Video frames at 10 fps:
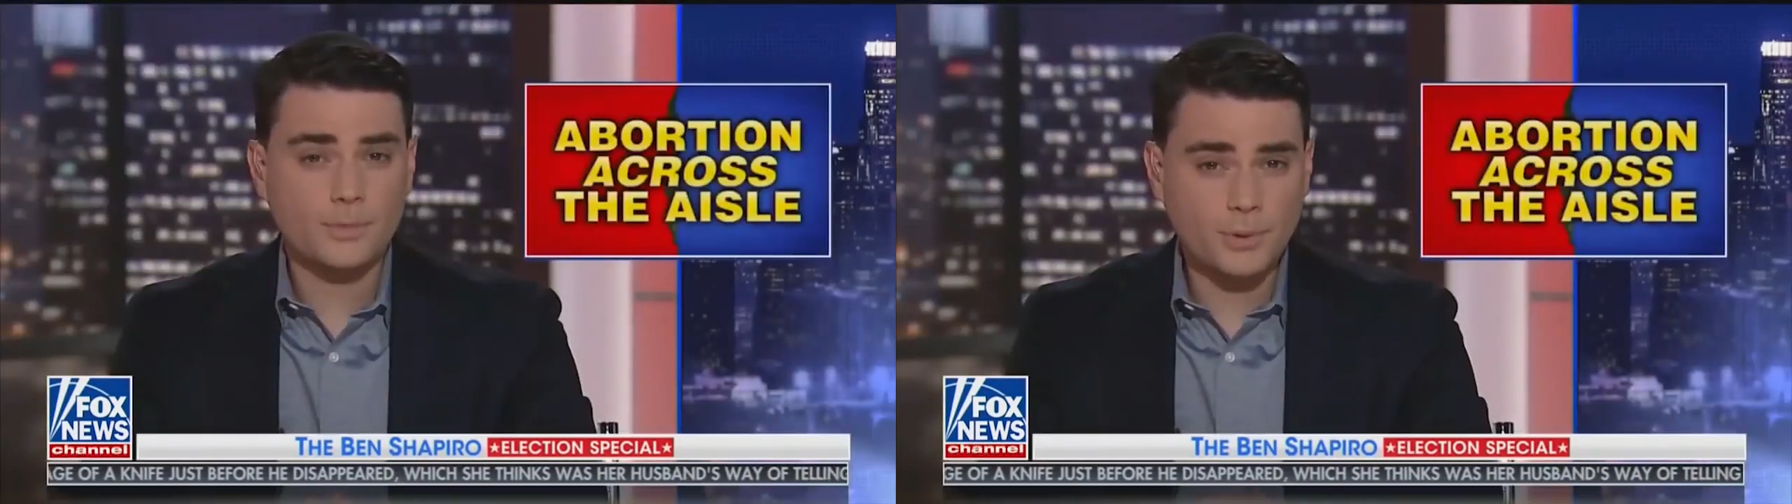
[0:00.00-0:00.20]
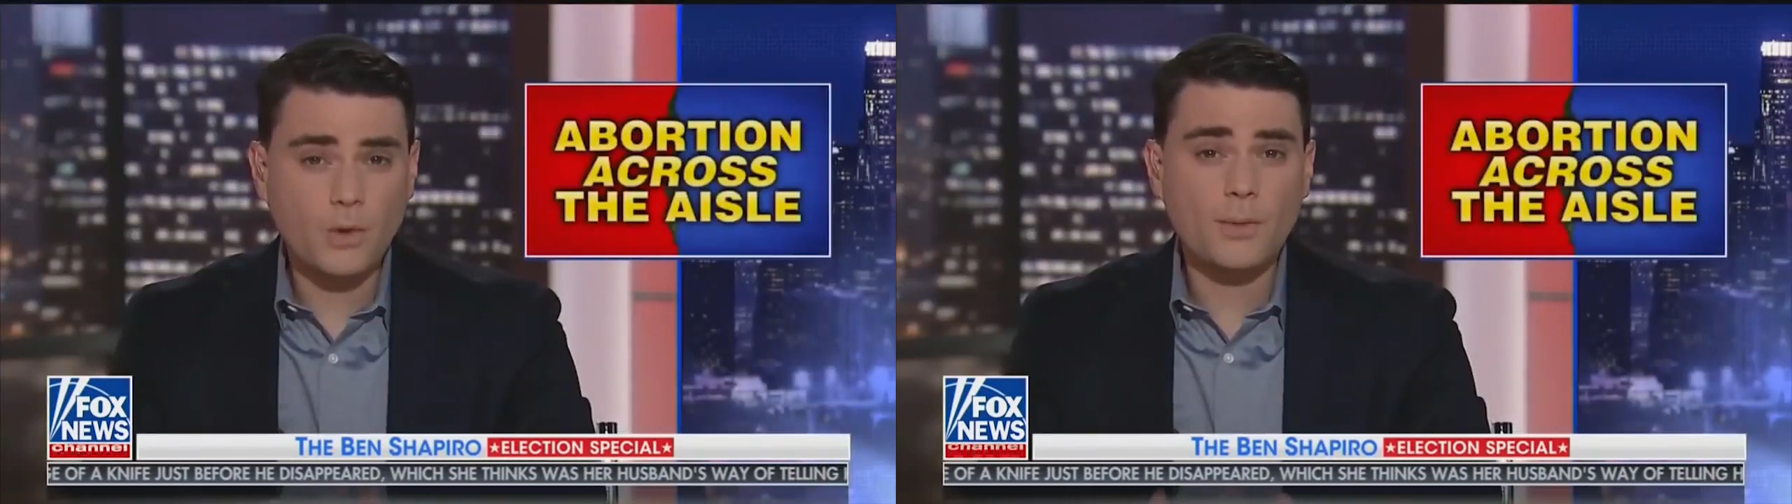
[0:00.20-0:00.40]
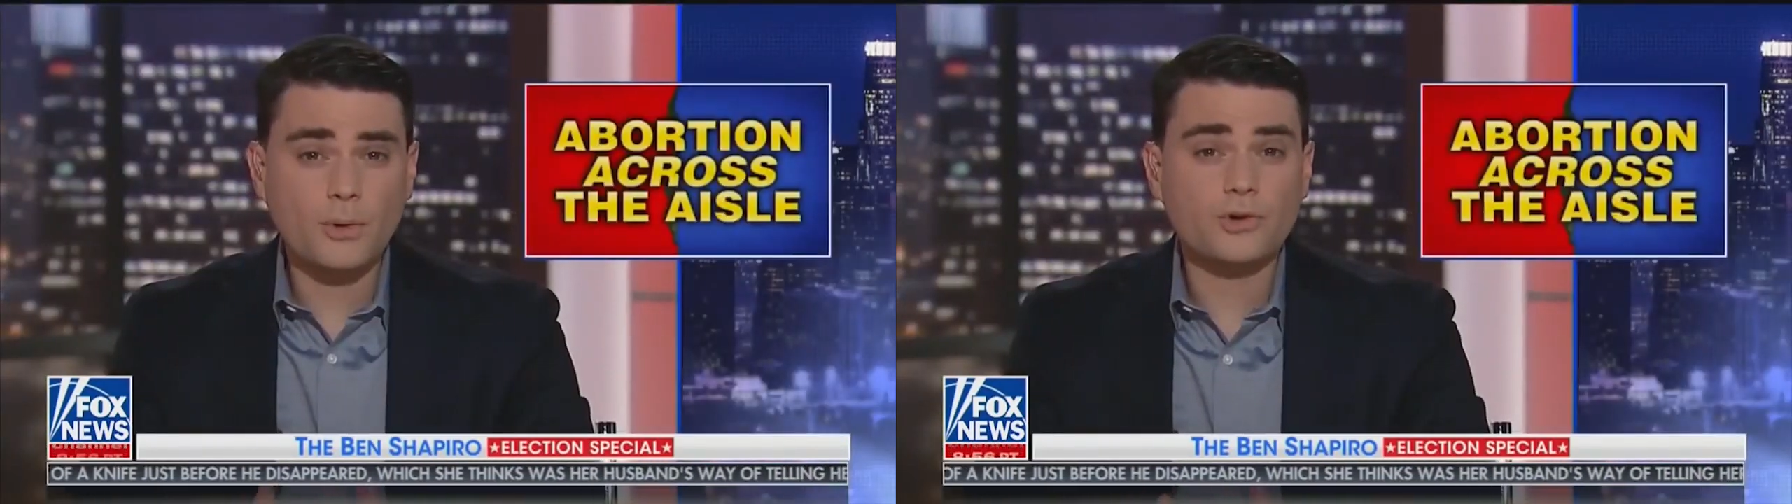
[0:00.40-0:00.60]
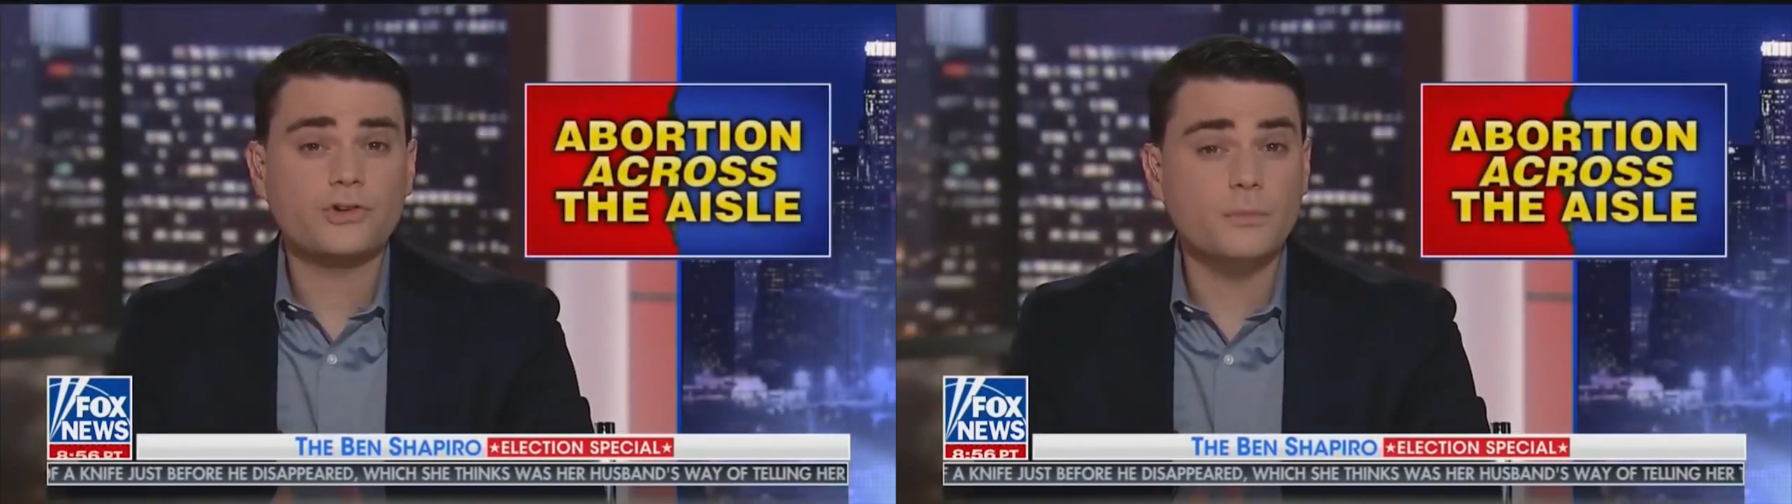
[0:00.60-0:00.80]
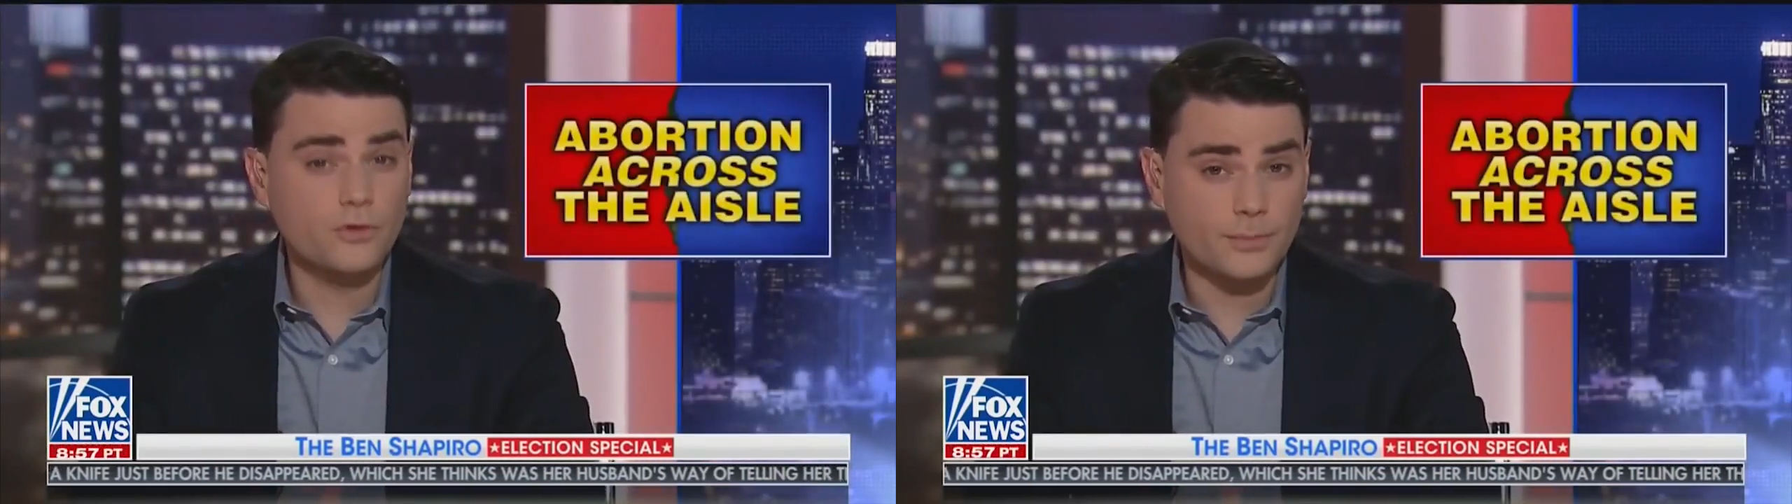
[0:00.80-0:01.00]
The
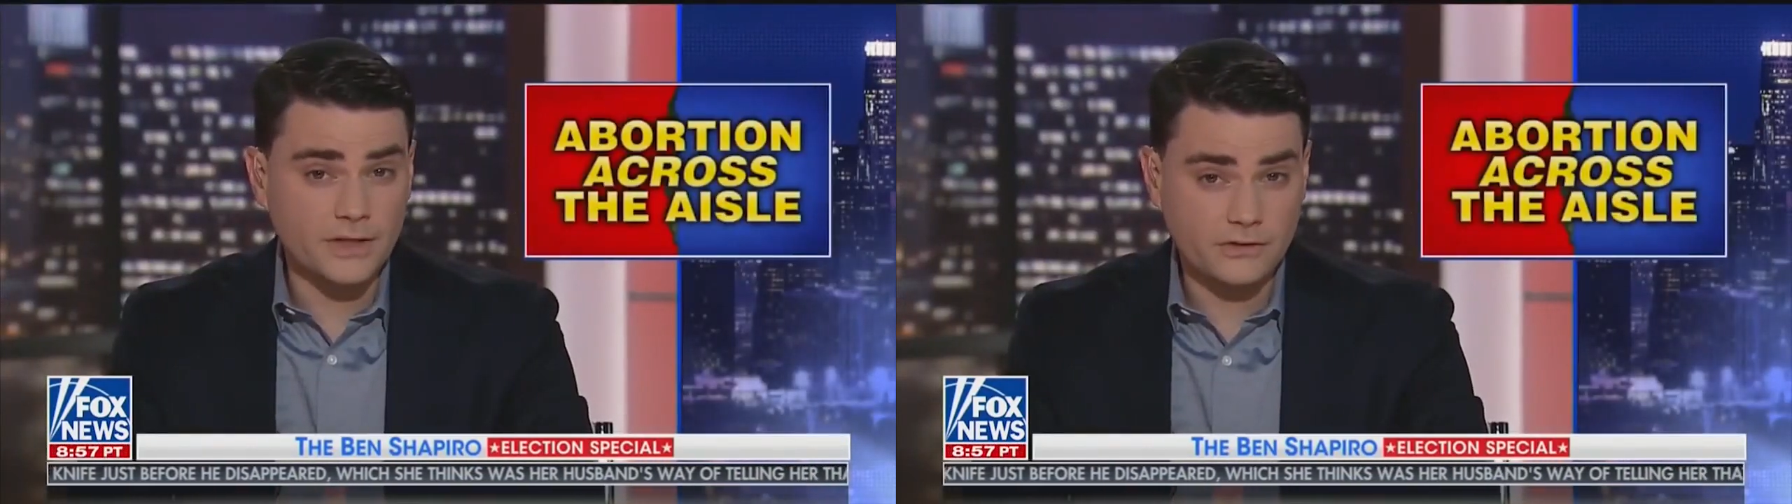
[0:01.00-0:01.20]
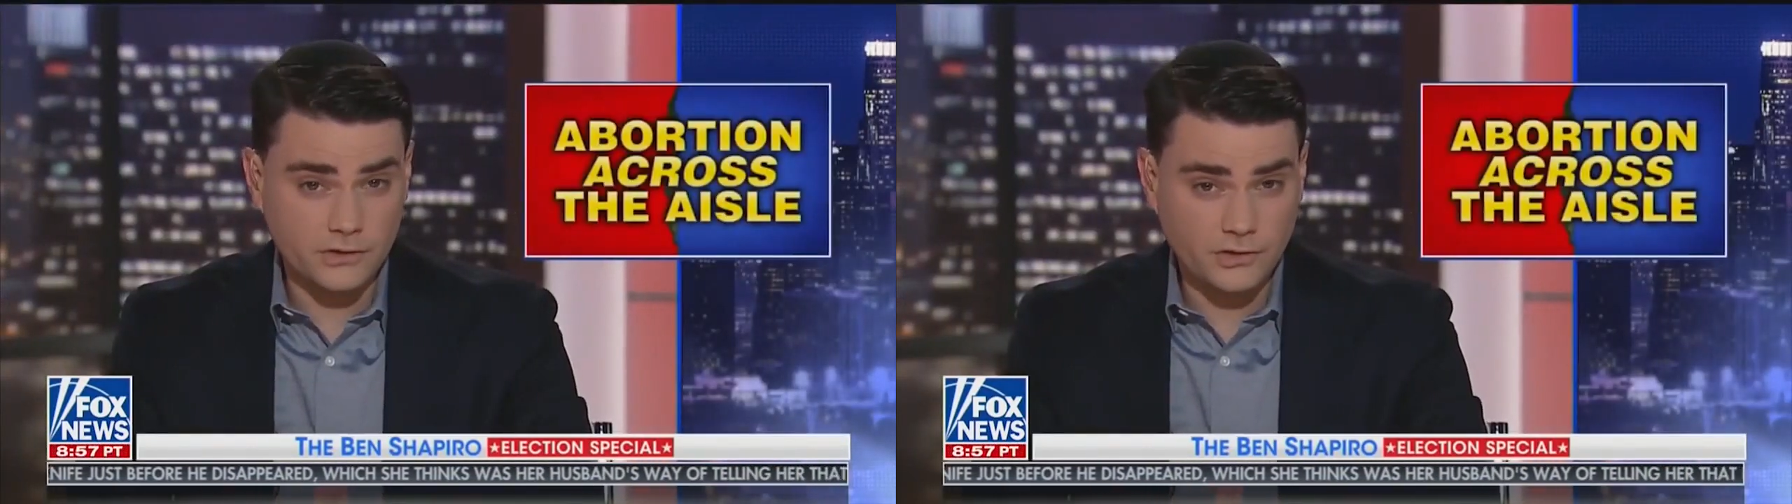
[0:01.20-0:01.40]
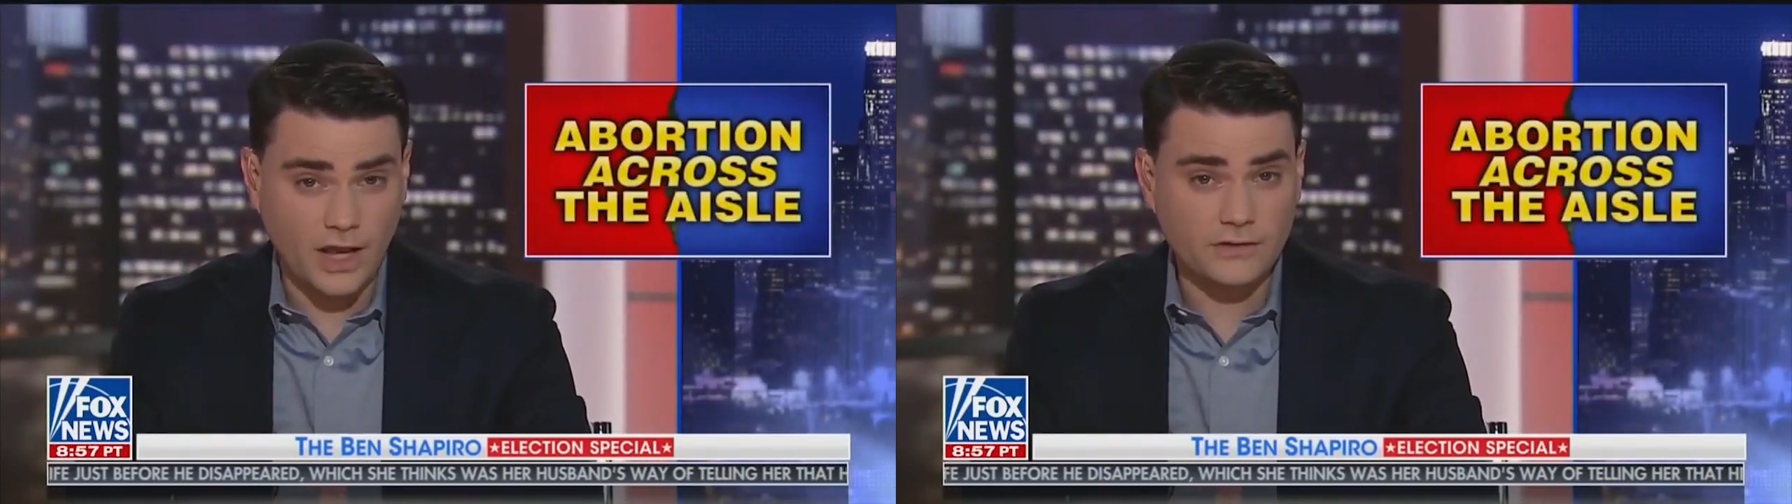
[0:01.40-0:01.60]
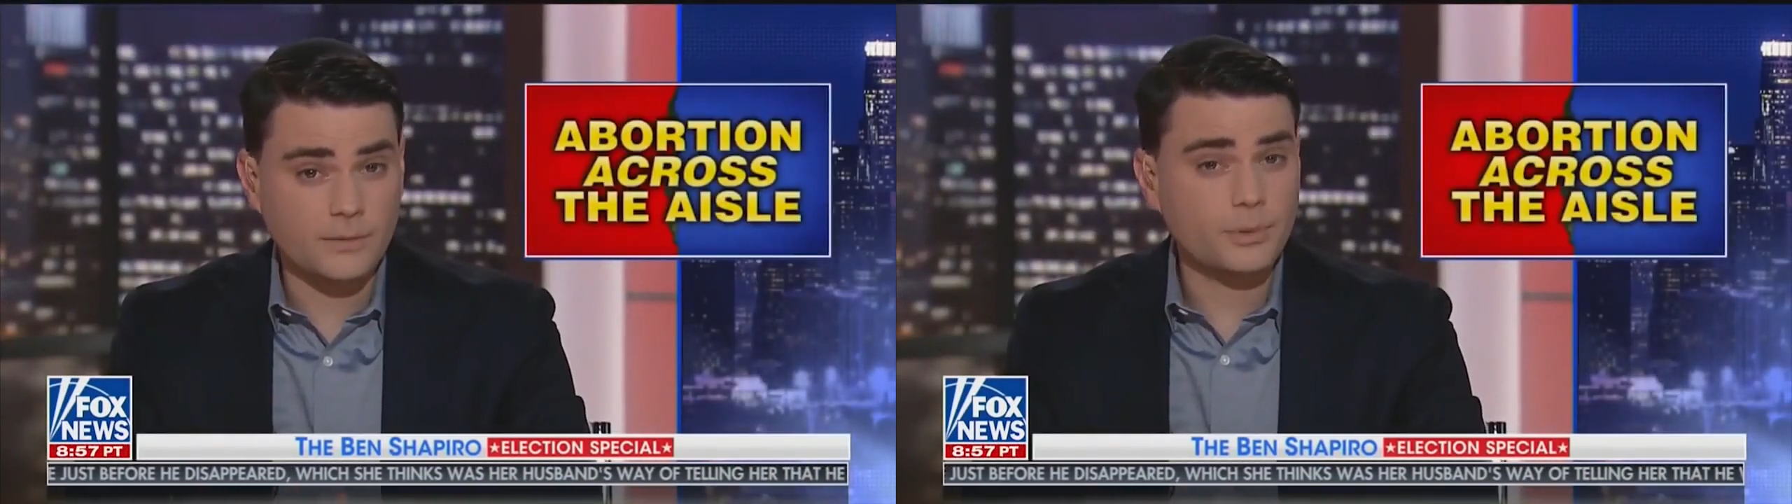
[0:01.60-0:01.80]
pro-abortion movement suggests